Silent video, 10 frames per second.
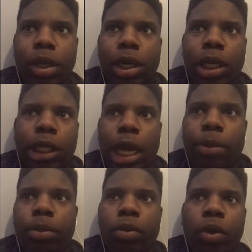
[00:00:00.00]
because
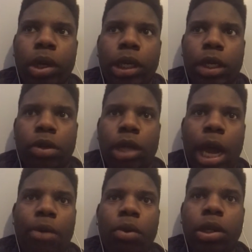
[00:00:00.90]
I'm working on,
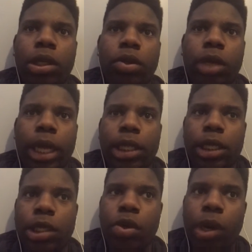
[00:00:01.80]
I want to do like
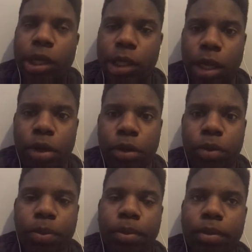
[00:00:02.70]
this twerk song,